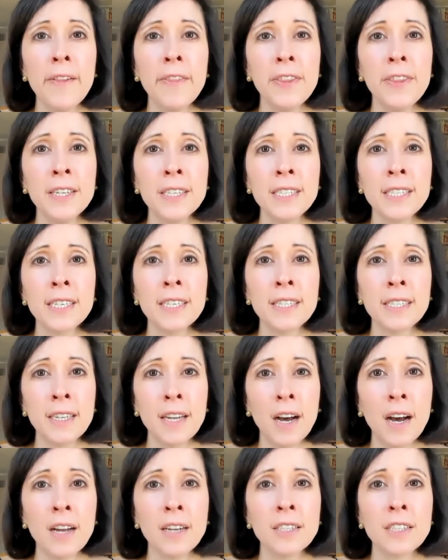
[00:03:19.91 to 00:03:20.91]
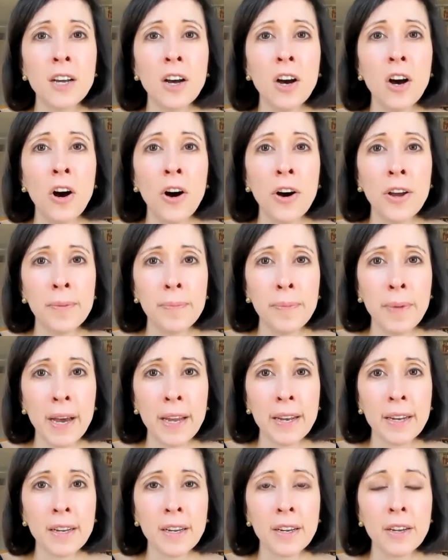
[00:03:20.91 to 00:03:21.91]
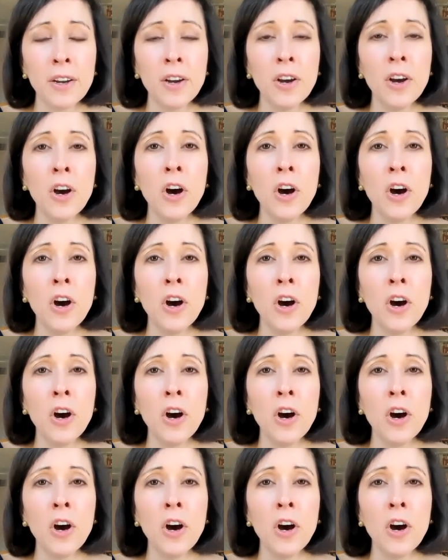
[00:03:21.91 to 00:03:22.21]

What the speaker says: this is not automatic.